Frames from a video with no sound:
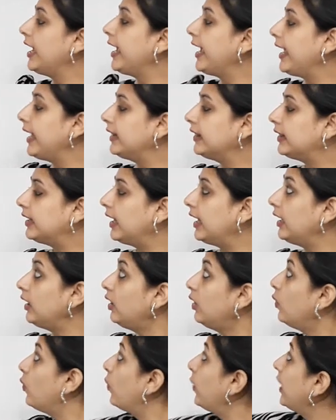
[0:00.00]
and then
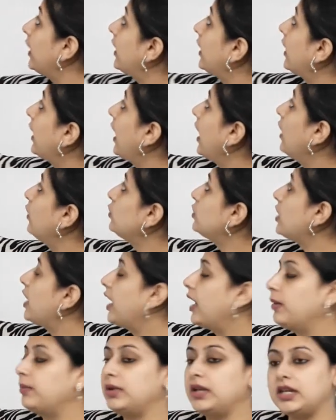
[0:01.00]
we count
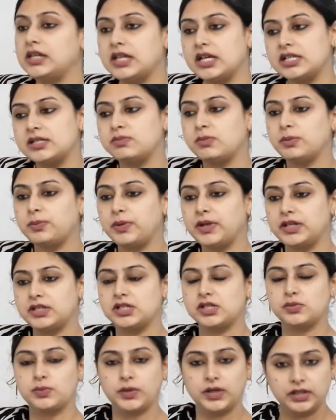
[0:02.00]
how many decimal
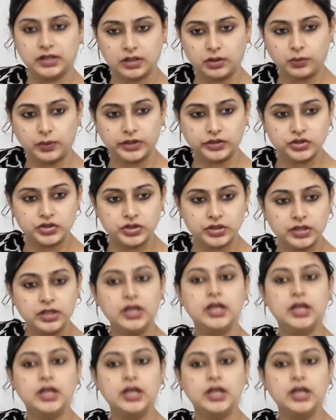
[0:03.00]
places were in the question.